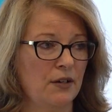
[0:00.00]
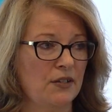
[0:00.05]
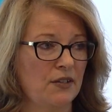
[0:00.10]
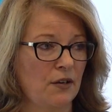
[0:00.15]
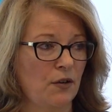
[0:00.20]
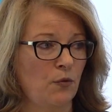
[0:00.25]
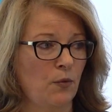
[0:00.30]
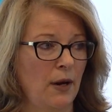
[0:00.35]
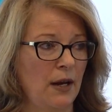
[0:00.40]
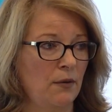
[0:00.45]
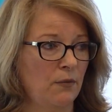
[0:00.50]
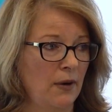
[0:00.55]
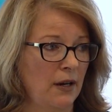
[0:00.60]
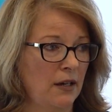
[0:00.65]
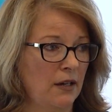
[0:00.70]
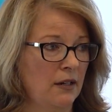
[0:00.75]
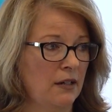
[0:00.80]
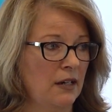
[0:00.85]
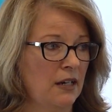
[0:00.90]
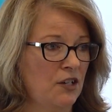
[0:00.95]
is a great
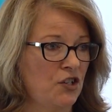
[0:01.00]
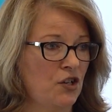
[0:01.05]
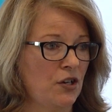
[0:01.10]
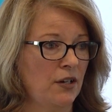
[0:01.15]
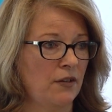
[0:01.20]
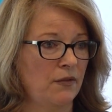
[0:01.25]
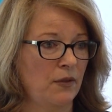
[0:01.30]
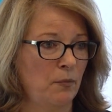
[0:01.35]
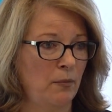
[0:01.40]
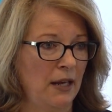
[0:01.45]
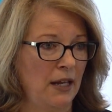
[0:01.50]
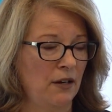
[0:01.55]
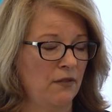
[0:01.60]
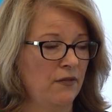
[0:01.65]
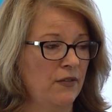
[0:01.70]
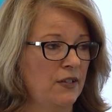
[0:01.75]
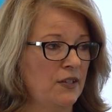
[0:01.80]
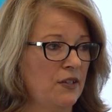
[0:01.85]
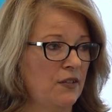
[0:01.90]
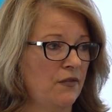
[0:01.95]
recognition of the
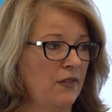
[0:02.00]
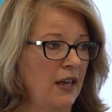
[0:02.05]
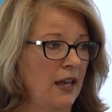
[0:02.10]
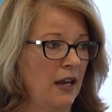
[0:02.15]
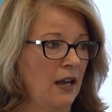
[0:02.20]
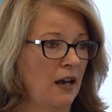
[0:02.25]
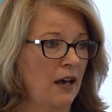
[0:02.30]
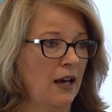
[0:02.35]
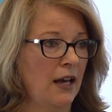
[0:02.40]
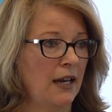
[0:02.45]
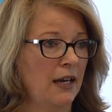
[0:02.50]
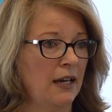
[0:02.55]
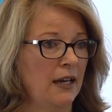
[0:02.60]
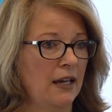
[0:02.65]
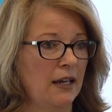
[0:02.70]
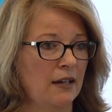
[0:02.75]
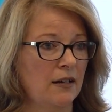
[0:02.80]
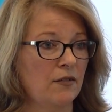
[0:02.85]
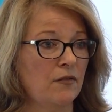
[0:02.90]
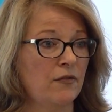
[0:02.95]
benefits of AI
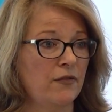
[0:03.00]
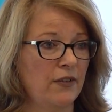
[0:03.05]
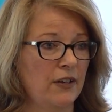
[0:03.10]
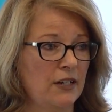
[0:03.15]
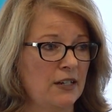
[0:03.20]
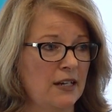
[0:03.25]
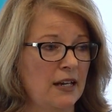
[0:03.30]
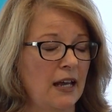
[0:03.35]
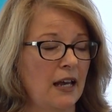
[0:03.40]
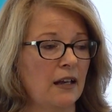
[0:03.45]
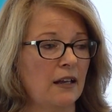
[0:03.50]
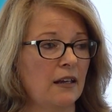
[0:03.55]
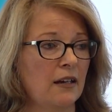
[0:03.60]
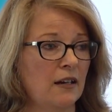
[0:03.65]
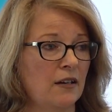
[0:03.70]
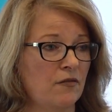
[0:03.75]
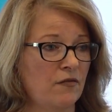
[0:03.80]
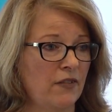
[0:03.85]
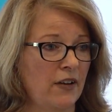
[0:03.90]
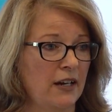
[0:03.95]
in FinTech and
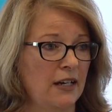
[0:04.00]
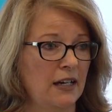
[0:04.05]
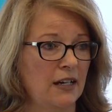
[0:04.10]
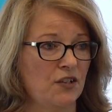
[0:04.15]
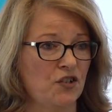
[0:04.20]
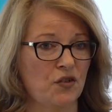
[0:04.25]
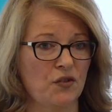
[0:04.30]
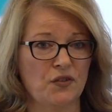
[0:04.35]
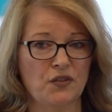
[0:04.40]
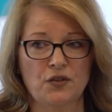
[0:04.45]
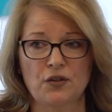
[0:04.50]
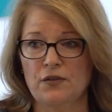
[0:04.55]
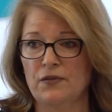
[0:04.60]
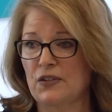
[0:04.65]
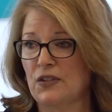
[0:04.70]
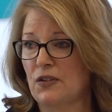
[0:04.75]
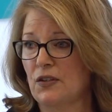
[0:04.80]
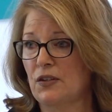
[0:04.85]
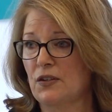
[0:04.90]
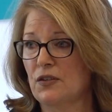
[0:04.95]
in financial
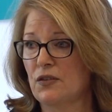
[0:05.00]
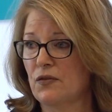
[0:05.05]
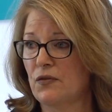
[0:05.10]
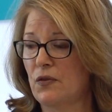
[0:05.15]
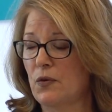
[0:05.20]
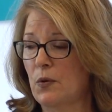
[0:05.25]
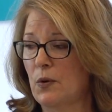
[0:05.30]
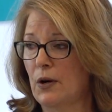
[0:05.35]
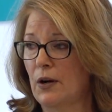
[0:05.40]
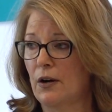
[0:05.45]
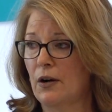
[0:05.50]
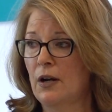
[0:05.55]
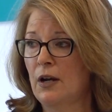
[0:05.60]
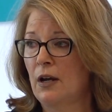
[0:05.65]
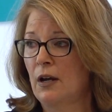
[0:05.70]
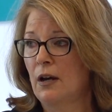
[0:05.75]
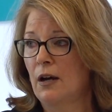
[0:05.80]
services for